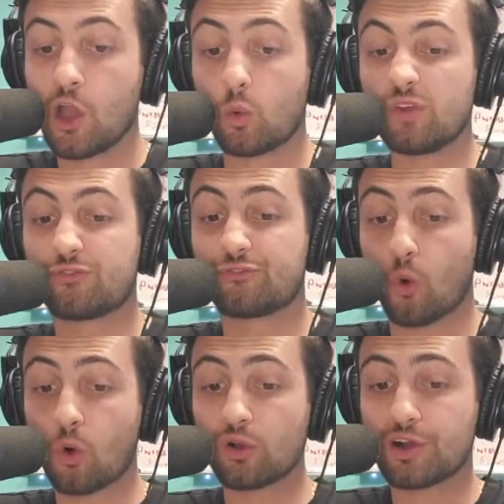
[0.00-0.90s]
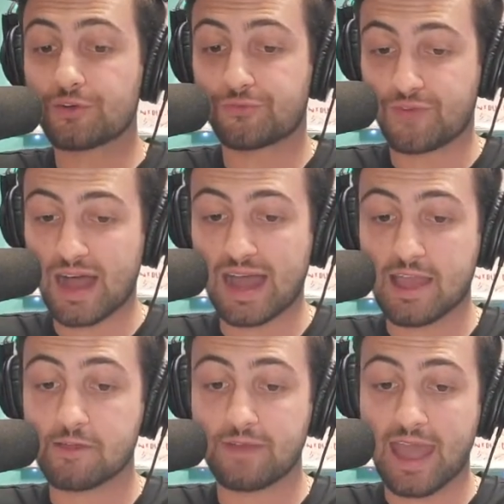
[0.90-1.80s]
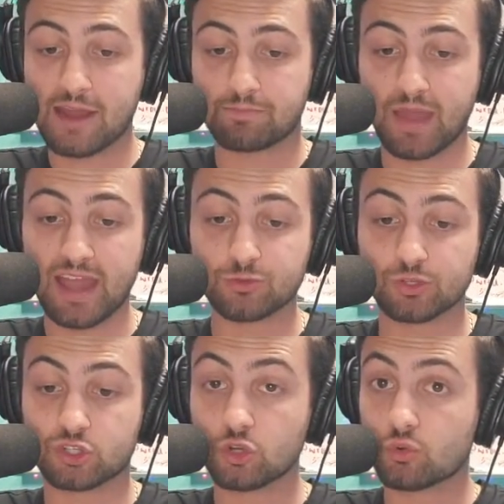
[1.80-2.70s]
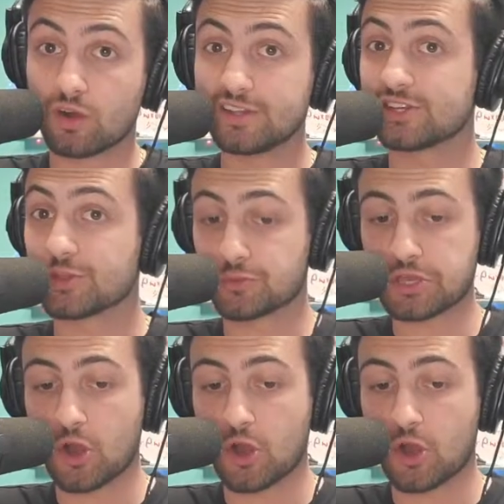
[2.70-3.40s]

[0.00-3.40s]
went 4 of 5 at bat with 2 runs and 3